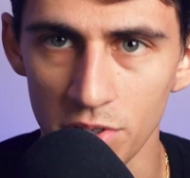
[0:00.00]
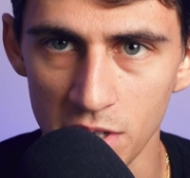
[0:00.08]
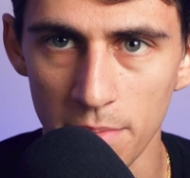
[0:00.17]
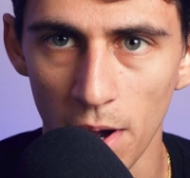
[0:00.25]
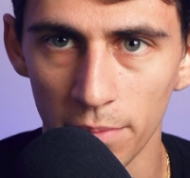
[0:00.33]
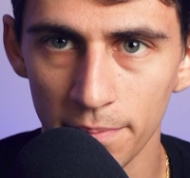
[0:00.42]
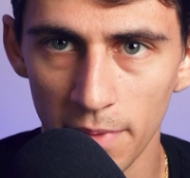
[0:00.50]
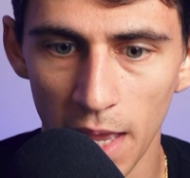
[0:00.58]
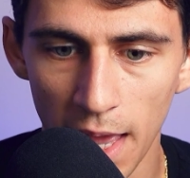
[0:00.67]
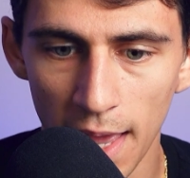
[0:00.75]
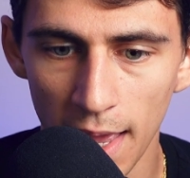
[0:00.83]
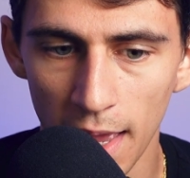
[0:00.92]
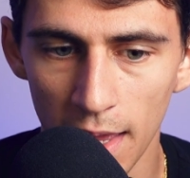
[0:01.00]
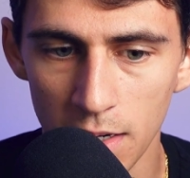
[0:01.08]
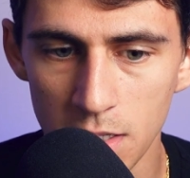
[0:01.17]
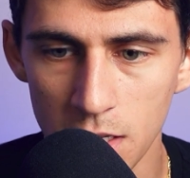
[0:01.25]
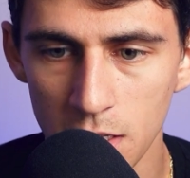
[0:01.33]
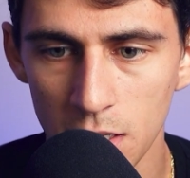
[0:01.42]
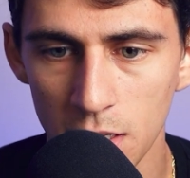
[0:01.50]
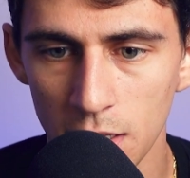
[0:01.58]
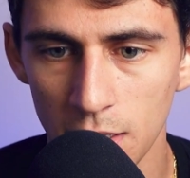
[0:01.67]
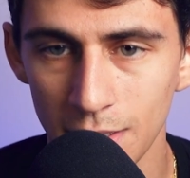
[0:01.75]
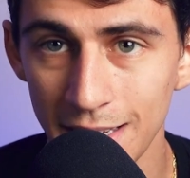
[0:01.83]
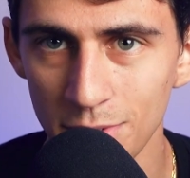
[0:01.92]
Simo. And
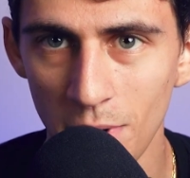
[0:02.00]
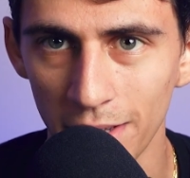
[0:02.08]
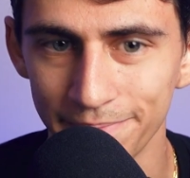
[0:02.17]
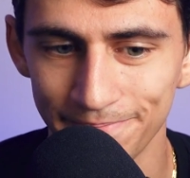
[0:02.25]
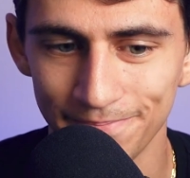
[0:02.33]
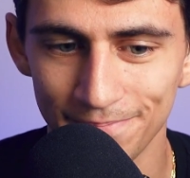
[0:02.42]
guess what?